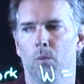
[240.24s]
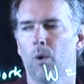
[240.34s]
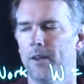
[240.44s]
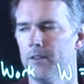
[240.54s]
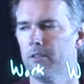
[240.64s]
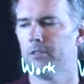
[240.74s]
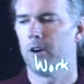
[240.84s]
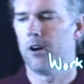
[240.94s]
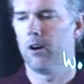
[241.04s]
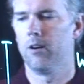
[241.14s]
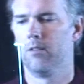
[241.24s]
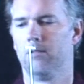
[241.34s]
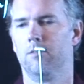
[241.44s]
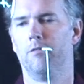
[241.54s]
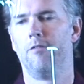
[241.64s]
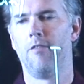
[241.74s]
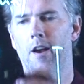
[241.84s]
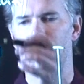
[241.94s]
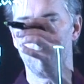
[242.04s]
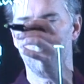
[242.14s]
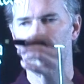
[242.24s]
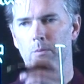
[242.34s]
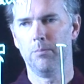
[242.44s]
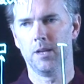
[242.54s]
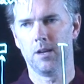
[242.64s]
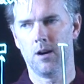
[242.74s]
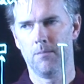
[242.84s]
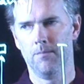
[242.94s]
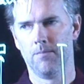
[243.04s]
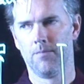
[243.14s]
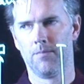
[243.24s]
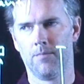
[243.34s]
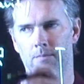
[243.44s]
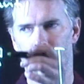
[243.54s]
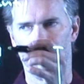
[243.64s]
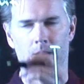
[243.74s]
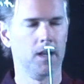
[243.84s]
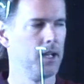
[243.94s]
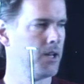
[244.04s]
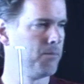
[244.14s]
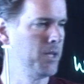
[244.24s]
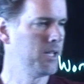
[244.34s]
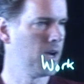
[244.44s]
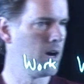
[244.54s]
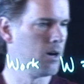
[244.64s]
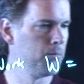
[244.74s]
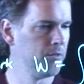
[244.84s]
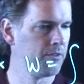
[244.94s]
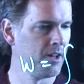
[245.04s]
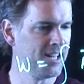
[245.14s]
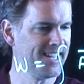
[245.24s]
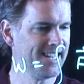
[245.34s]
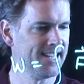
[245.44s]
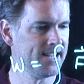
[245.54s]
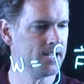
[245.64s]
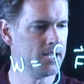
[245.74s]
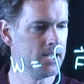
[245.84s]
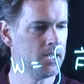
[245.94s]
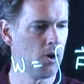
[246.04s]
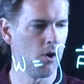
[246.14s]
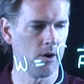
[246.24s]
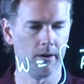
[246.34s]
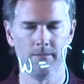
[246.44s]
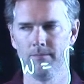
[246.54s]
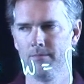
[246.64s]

What does our variable become? It becomes dr.